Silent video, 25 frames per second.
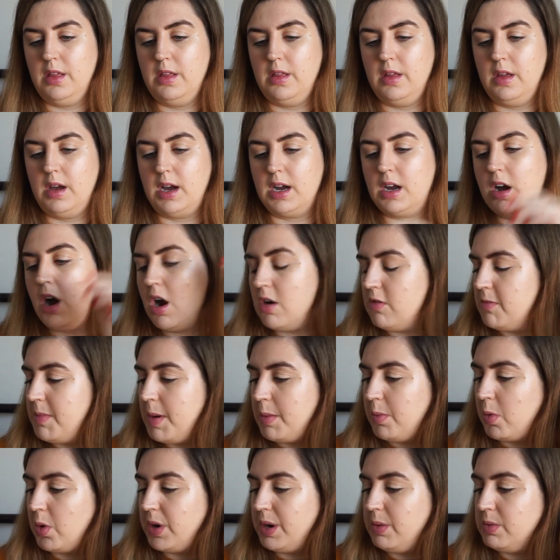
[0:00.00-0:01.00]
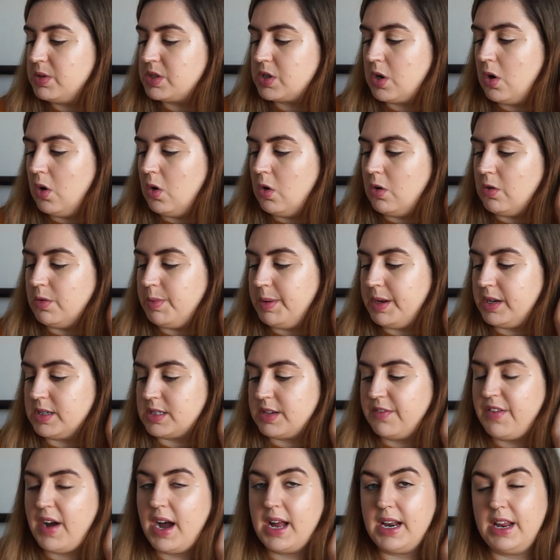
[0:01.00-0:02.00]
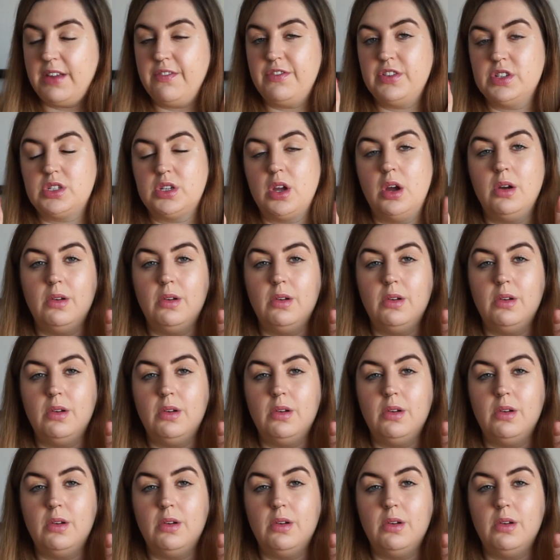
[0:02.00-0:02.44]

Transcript: I can't remember what it was called because I've had it for so